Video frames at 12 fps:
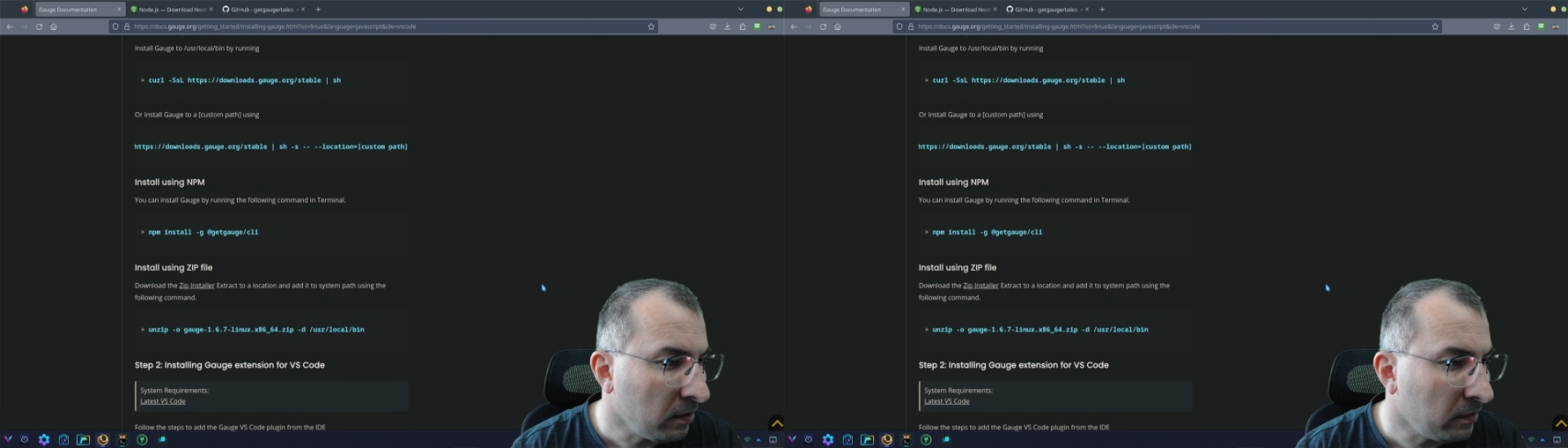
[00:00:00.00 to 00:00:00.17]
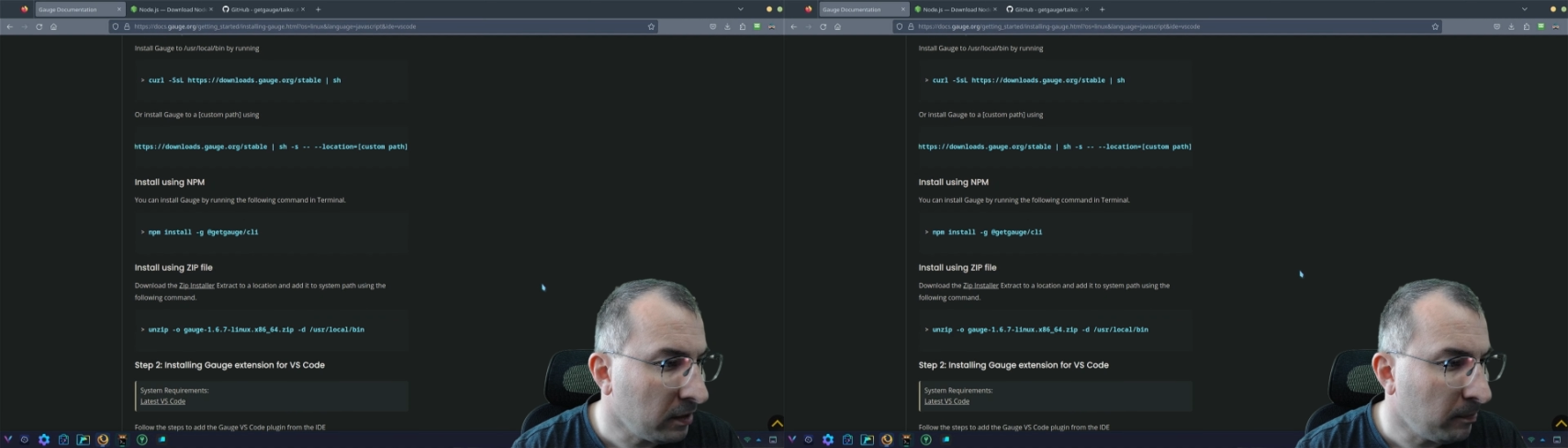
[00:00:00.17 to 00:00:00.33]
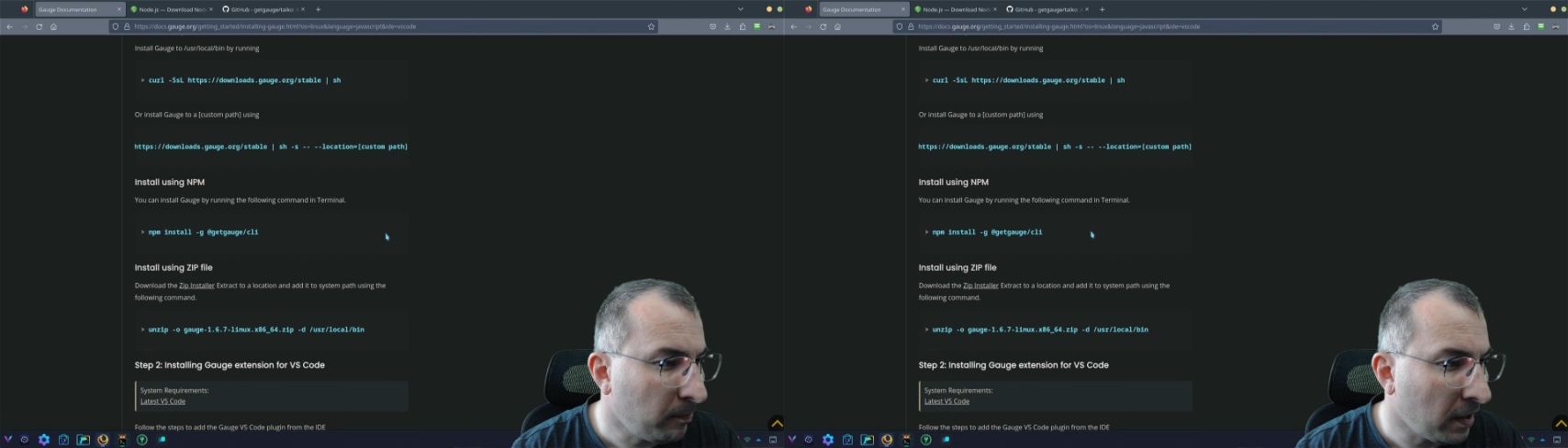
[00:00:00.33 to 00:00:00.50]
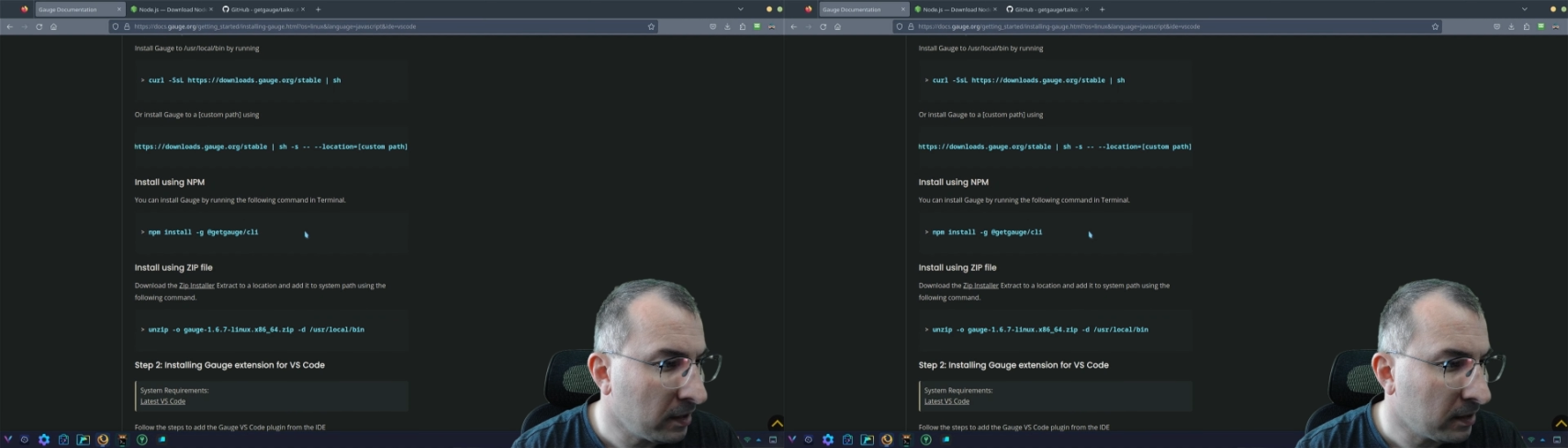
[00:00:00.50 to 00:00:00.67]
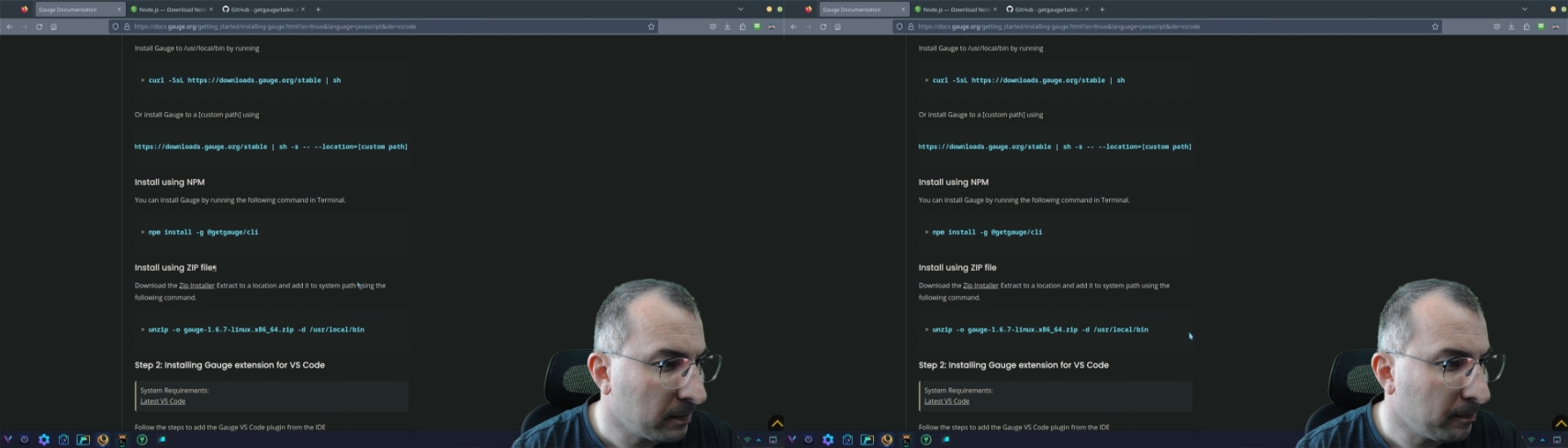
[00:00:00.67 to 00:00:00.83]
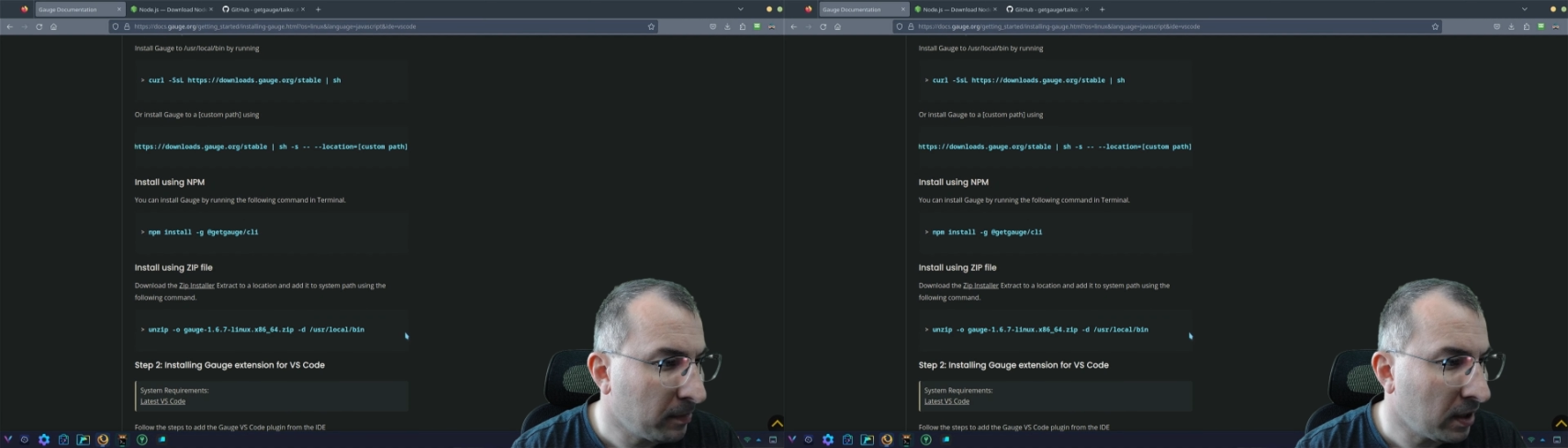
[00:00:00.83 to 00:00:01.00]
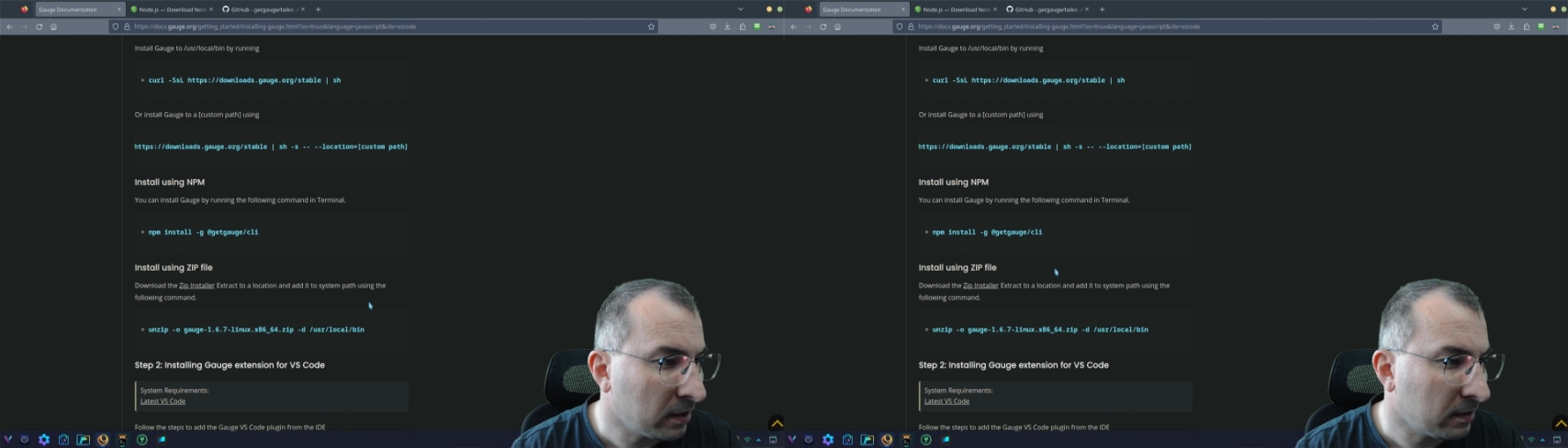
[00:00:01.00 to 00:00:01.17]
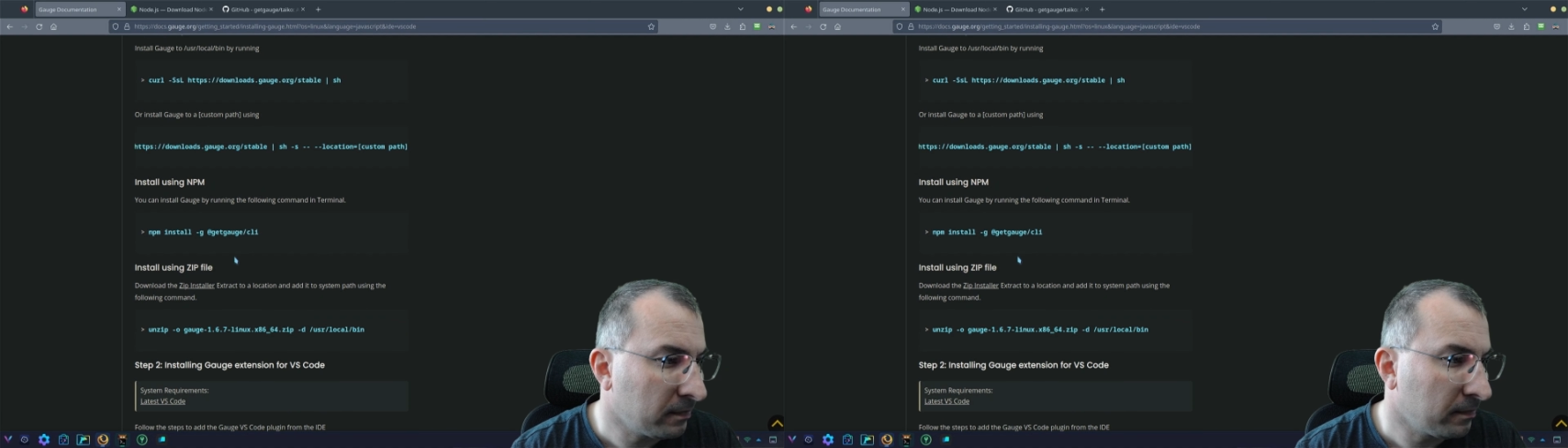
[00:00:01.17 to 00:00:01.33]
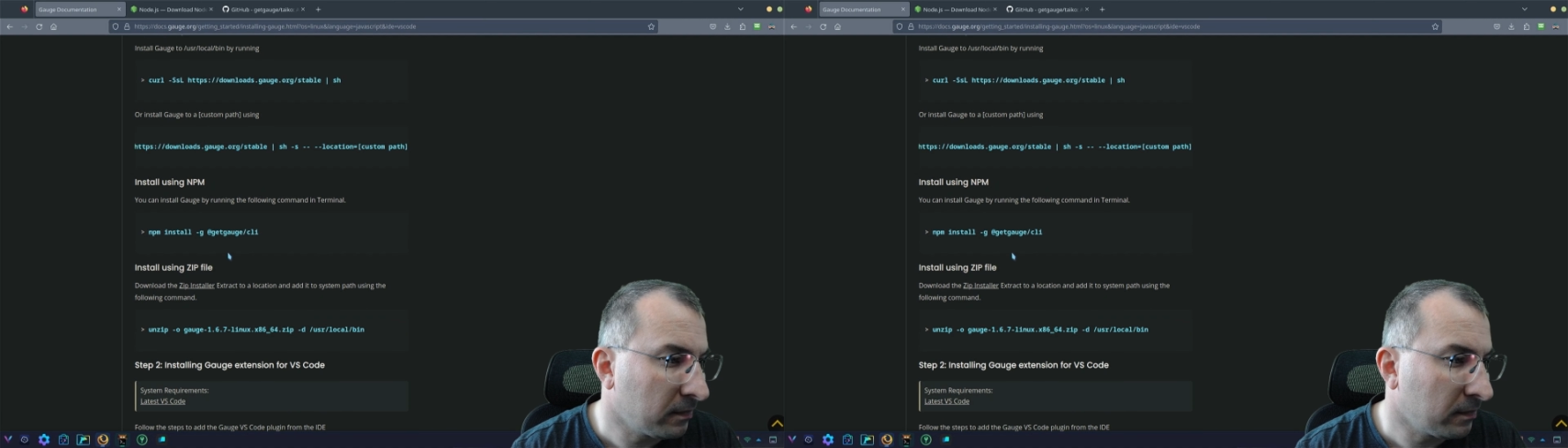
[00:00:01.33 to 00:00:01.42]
So it depends, but